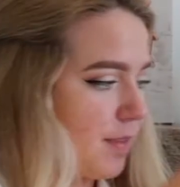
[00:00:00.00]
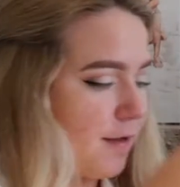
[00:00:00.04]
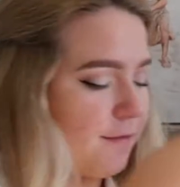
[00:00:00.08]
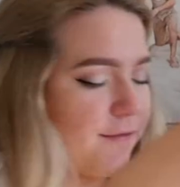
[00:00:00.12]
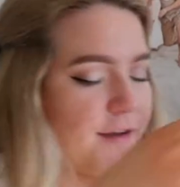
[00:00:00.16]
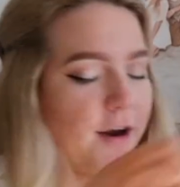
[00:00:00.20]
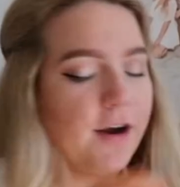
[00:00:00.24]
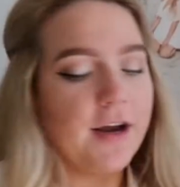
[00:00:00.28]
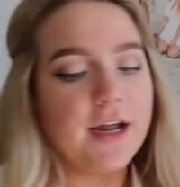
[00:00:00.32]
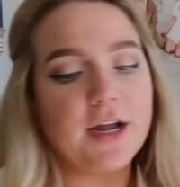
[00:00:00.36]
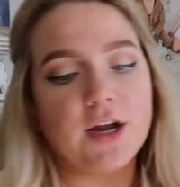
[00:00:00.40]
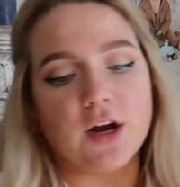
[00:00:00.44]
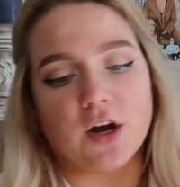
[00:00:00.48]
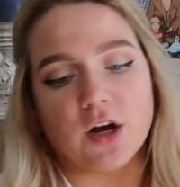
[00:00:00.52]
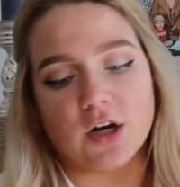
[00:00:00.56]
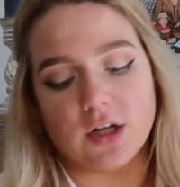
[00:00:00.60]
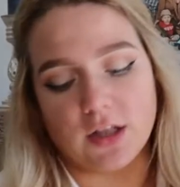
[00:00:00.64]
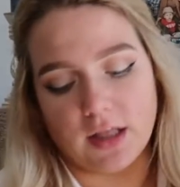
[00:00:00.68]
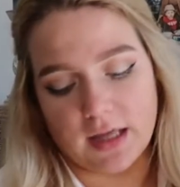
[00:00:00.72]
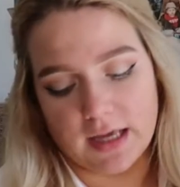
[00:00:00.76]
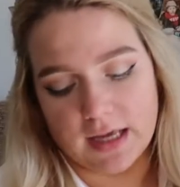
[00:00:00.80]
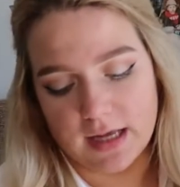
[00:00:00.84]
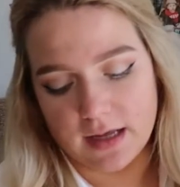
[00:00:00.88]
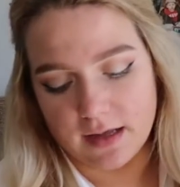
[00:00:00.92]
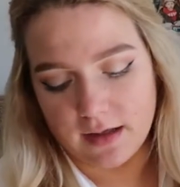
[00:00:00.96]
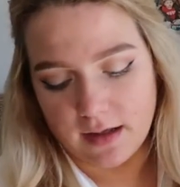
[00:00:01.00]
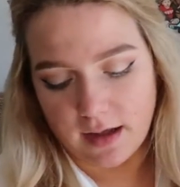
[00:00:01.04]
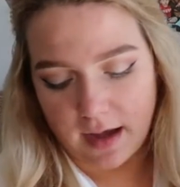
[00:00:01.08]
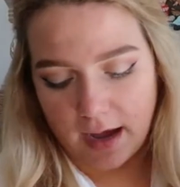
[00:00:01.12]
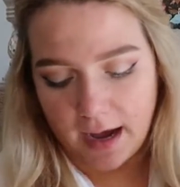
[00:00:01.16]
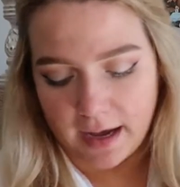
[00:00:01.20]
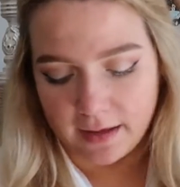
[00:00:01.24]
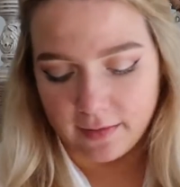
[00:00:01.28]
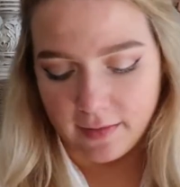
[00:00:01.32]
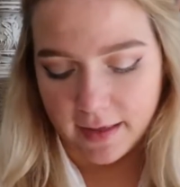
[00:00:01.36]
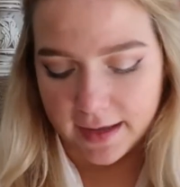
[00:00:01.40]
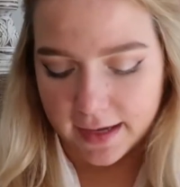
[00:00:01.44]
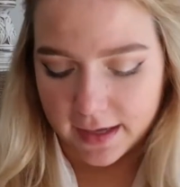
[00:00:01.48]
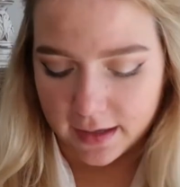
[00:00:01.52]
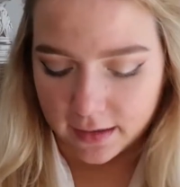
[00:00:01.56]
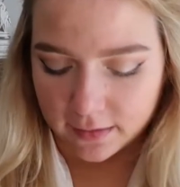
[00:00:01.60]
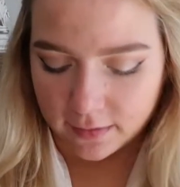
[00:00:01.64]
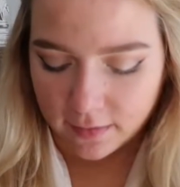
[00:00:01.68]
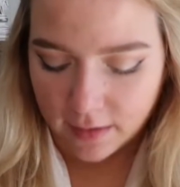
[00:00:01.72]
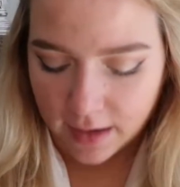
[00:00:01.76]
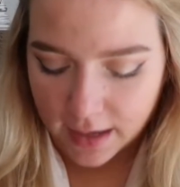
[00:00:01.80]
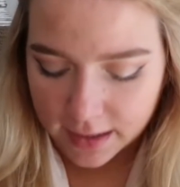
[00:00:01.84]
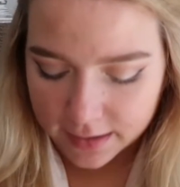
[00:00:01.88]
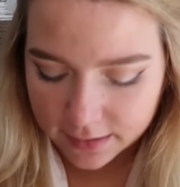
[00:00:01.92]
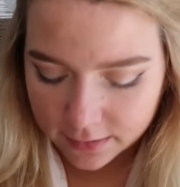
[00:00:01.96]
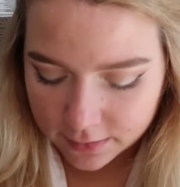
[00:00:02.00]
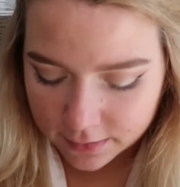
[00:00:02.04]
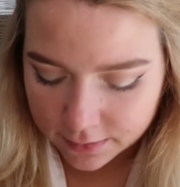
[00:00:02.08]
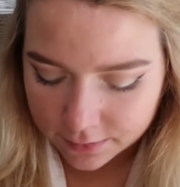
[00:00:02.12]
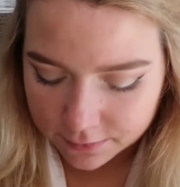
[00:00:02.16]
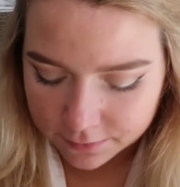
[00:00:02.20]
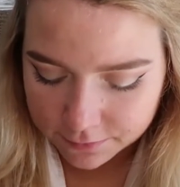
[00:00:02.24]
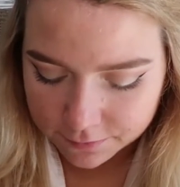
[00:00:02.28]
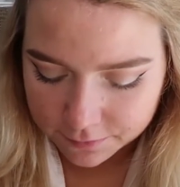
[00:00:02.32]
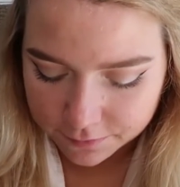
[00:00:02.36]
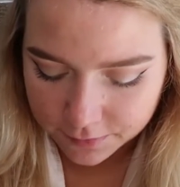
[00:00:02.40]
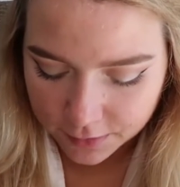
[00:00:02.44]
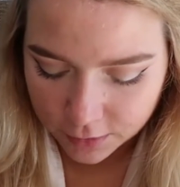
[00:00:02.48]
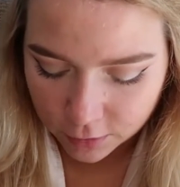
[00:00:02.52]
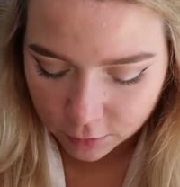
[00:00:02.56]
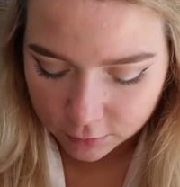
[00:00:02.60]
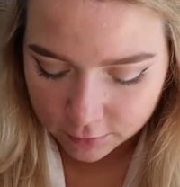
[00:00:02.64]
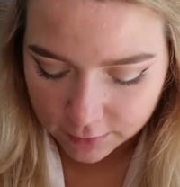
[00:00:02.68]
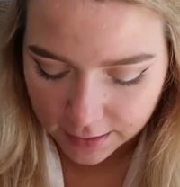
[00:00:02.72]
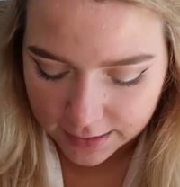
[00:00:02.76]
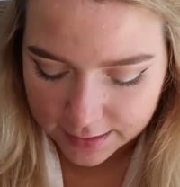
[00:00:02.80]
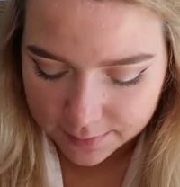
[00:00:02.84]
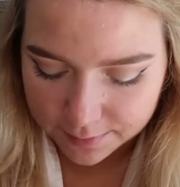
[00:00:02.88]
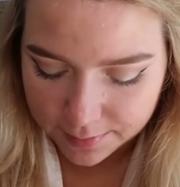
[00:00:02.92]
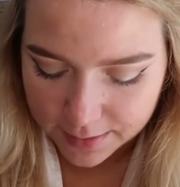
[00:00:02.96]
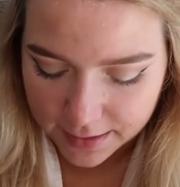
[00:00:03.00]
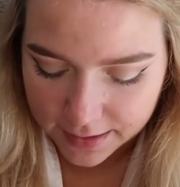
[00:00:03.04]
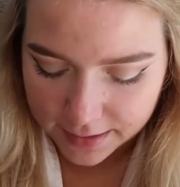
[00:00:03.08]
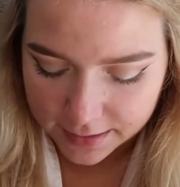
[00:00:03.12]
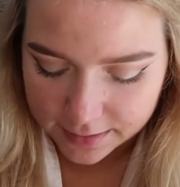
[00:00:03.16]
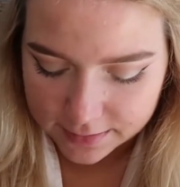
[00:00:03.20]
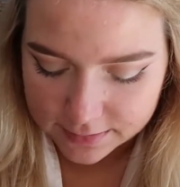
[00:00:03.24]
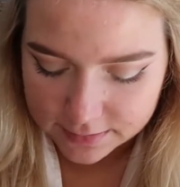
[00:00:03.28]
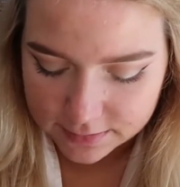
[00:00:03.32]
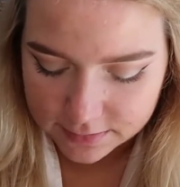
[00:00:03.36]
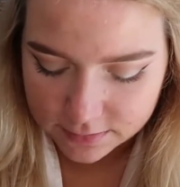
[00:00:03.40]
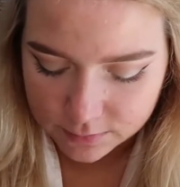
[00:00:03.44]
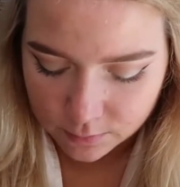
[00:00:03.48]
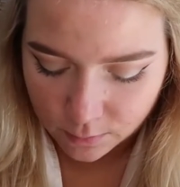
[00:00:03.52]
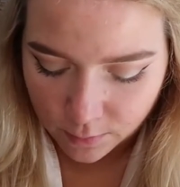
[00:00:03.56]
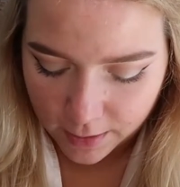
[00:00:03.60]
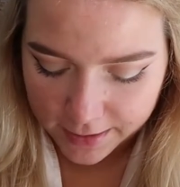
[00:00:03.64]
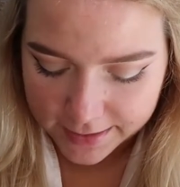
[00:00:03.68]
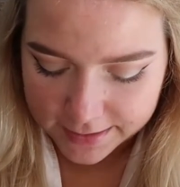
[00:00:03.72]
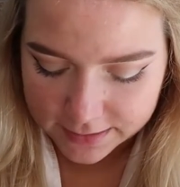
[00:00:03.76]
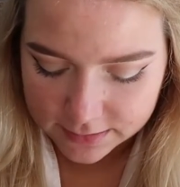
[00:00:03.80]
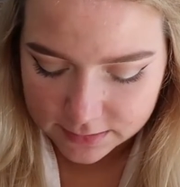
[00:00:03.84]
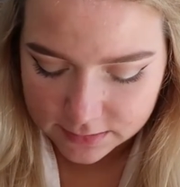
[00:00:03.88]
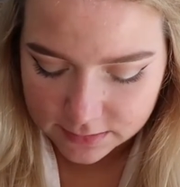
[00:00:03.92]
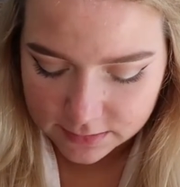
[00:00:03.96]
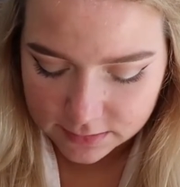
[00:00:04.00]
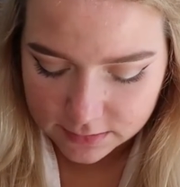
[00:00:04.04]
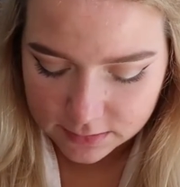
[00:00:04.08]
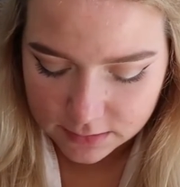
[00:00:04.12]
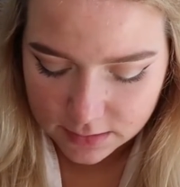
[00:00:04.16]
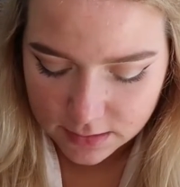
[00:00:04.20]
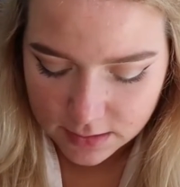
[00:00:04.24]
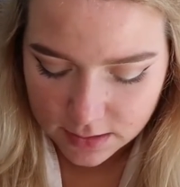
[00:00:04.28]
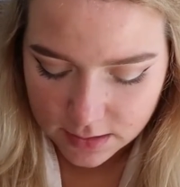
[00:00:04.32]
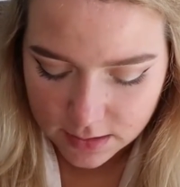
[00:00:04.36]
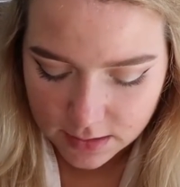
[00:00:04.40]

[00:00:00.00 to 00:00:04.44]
very girly. I like a lot of, you know, light pinks, whites.